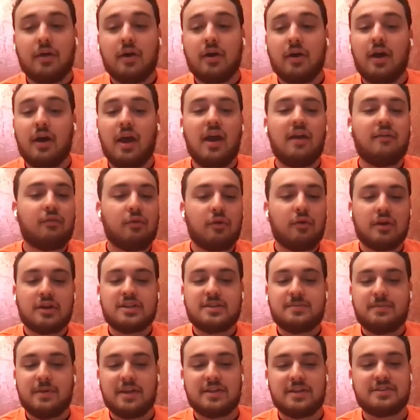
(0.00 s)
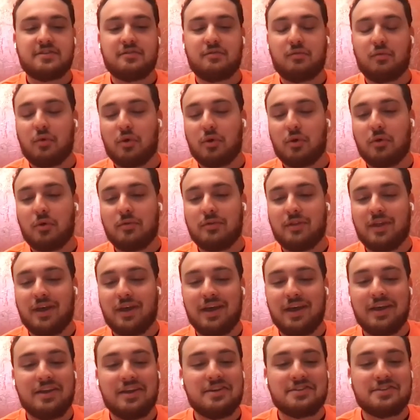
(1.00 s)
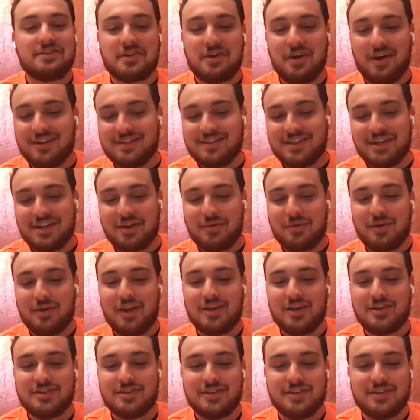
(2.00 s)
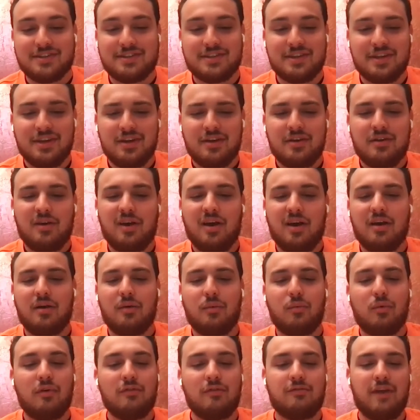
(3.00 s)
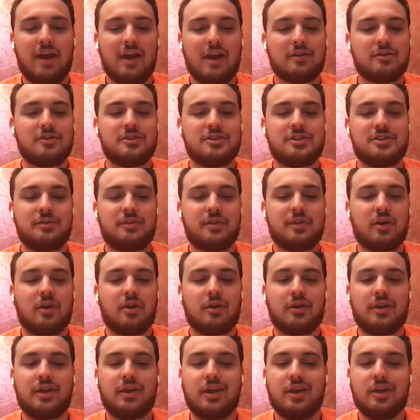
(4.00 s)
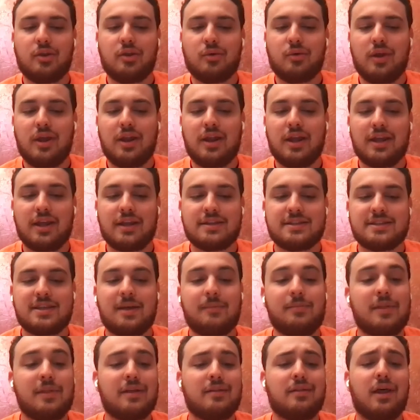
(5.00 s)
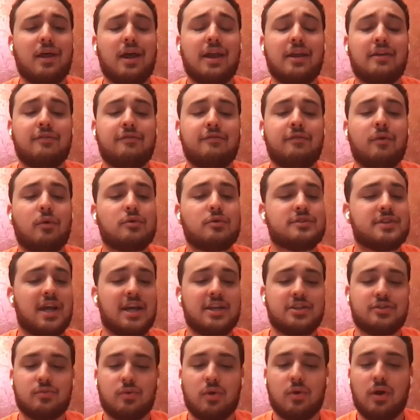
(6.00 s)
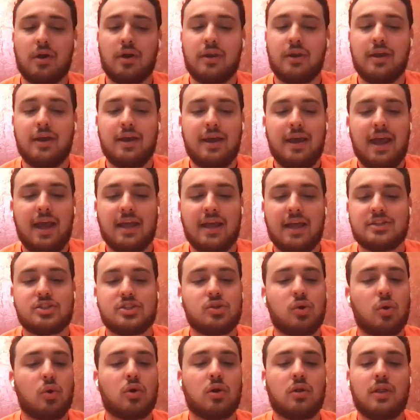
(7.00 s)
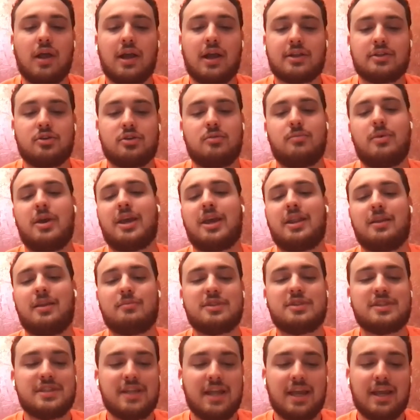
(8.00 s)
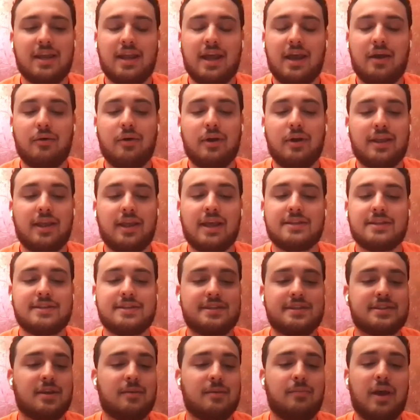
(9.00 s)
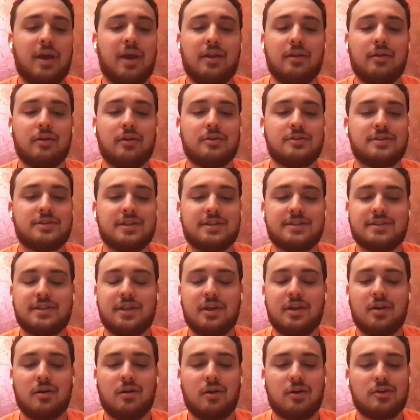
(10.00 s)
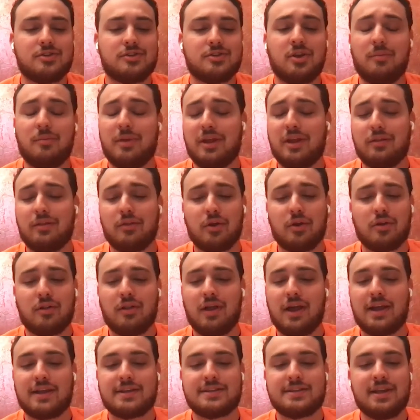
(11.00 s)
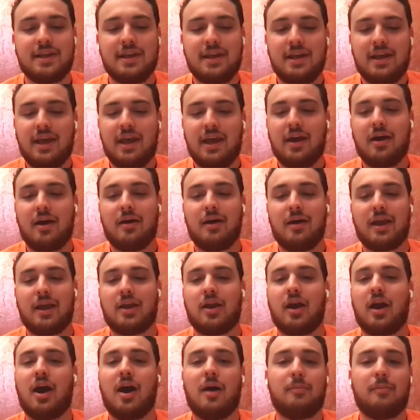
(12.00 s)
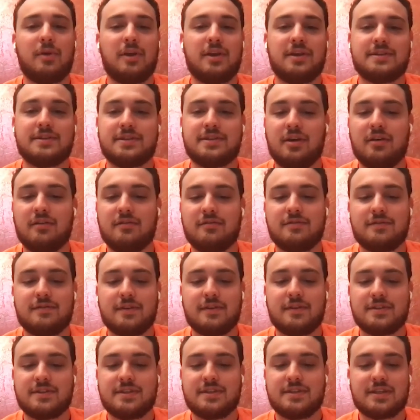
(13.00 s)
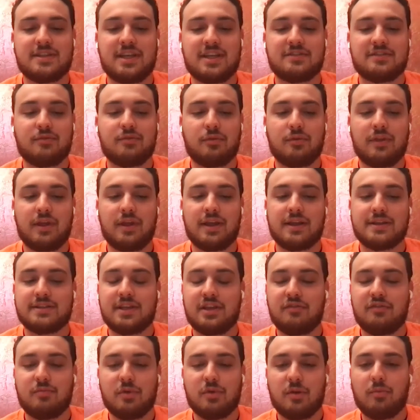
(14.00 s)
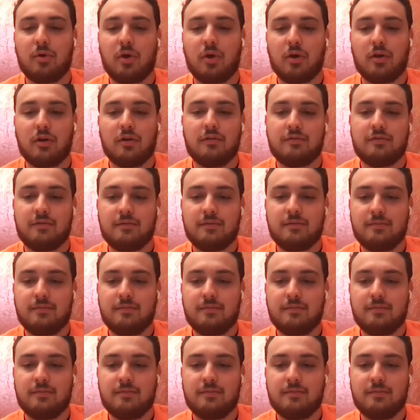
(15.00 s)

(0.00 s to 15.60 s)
the ever expansive world that is content creations, what factors do you think are key in creating something like Full Size Run and Soul Collector and making them stand out against its competitors, since there are so many lookalikes and copies of successful things that you've been a part of?